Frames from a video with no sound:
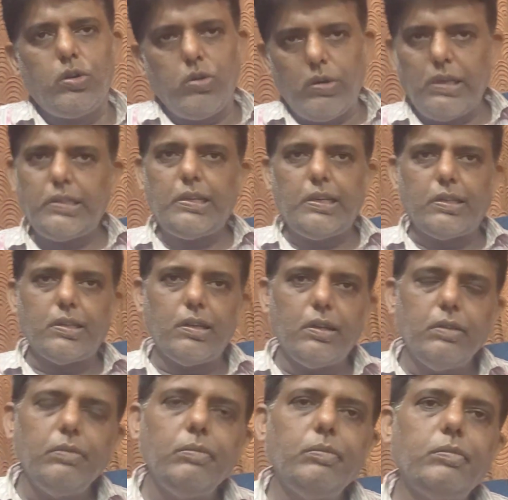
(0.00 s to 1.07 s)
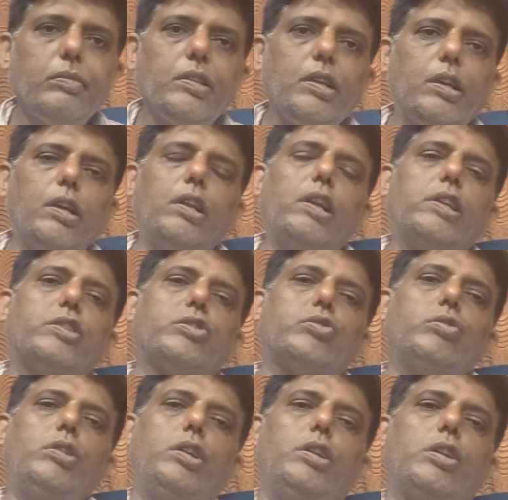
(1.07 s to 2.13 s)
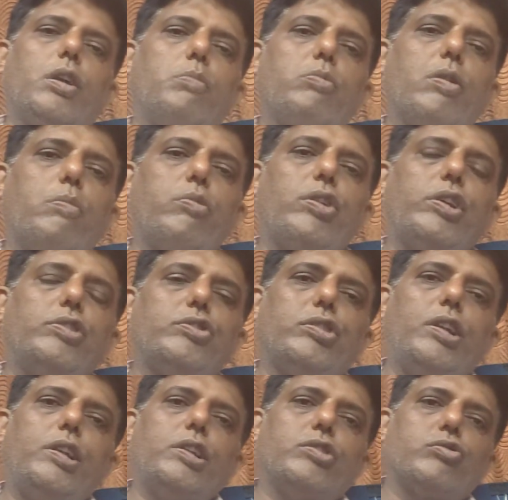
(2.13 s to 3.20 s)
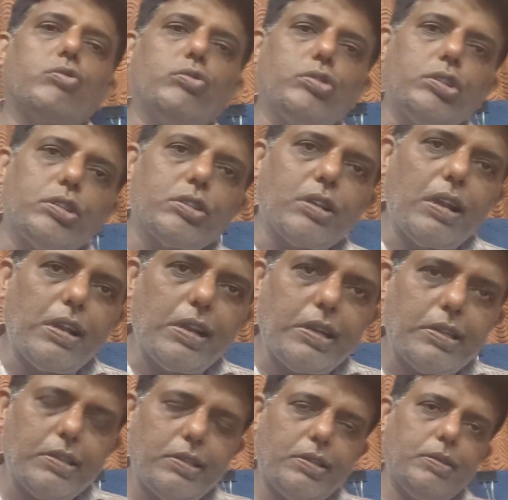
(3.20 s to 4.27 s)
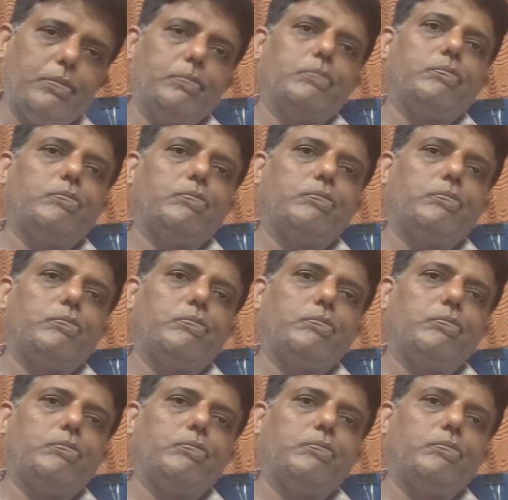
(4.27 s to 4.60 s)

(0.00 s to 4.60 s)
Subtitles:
Today's session relates to income computation and disclosure standards.